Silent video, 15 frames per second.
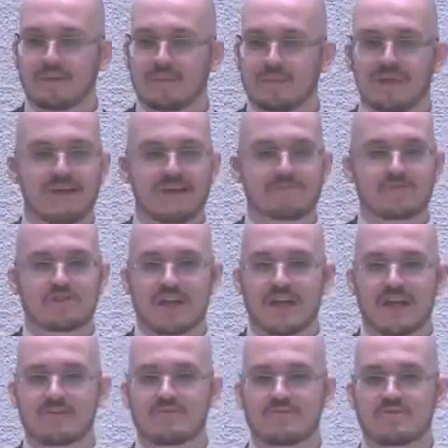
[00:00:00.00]
We have
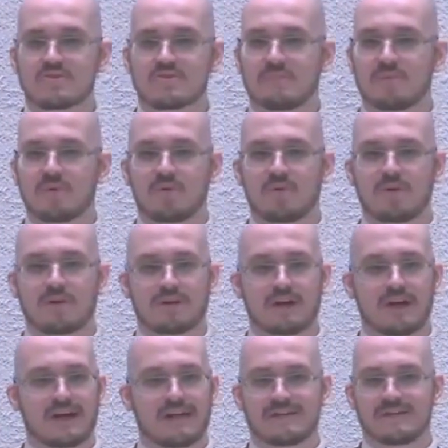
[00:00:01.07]
changed more
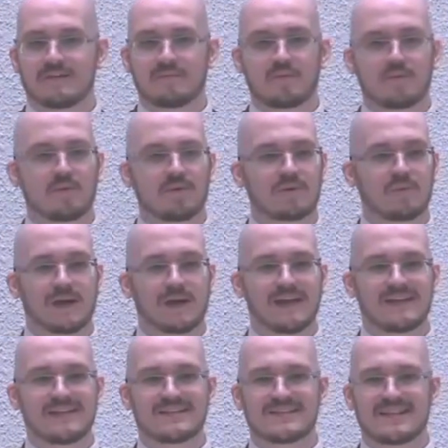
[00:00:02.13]
and in more
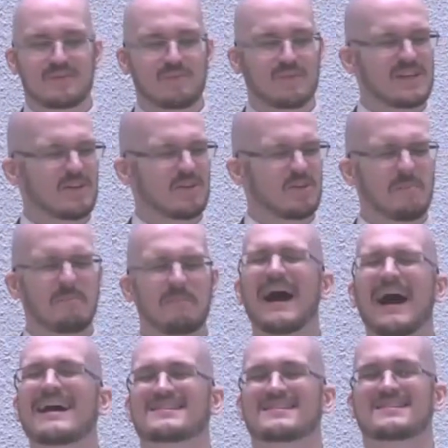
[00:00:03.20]
ways than we could
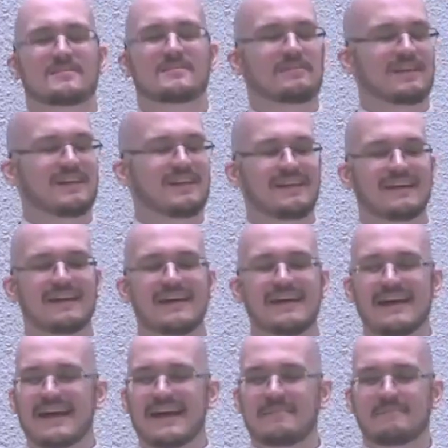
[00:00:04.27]
possibly
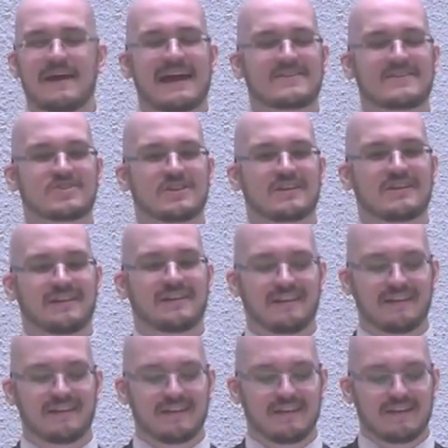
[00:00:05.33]

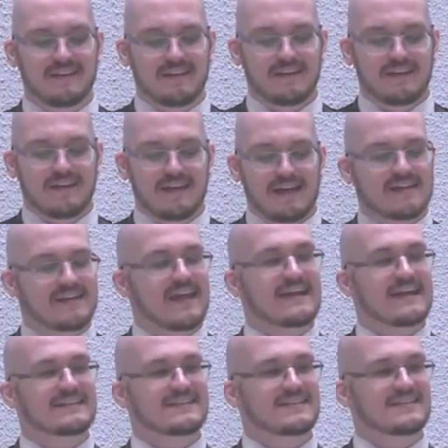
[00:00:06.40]
imagine, and
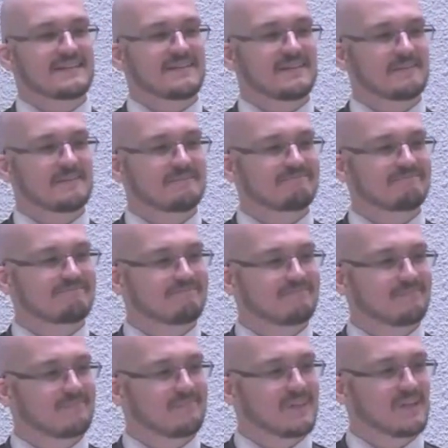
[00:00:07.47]
yet
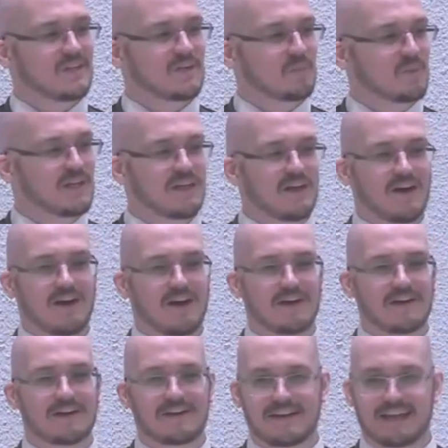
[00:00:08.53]
here we
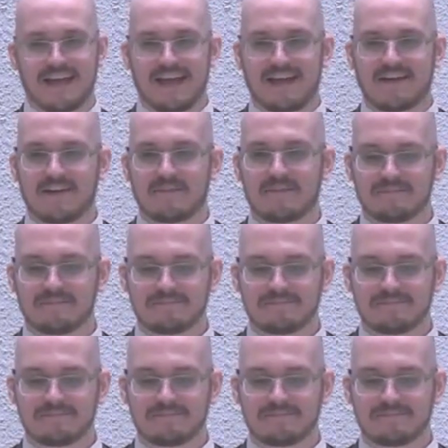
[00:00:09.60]
are again.